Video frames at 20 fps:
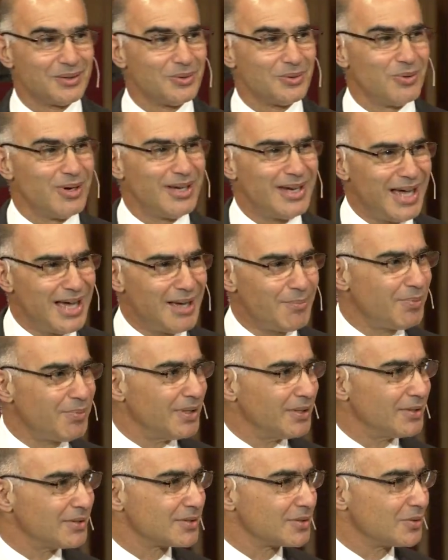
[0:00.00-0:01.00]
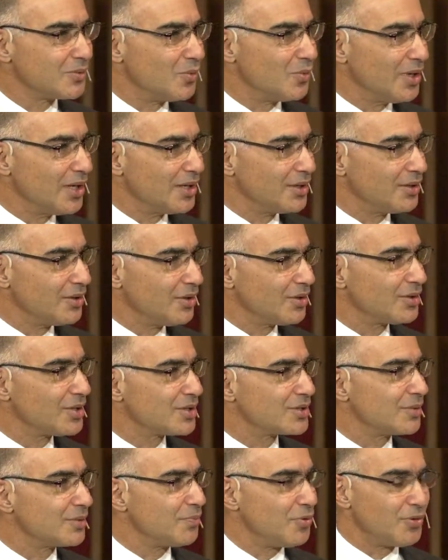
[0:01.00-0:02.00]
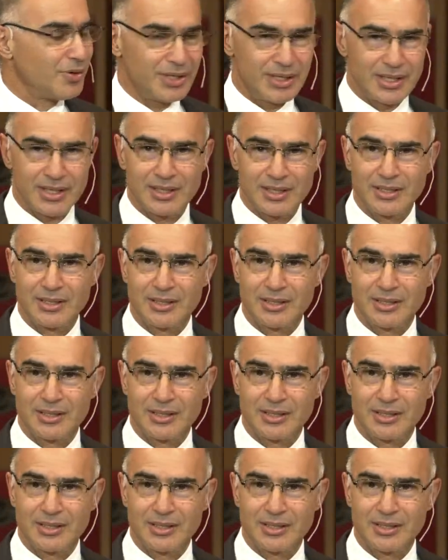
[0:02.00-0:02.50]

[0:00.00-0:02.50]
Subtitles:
What happens when you're disappointed?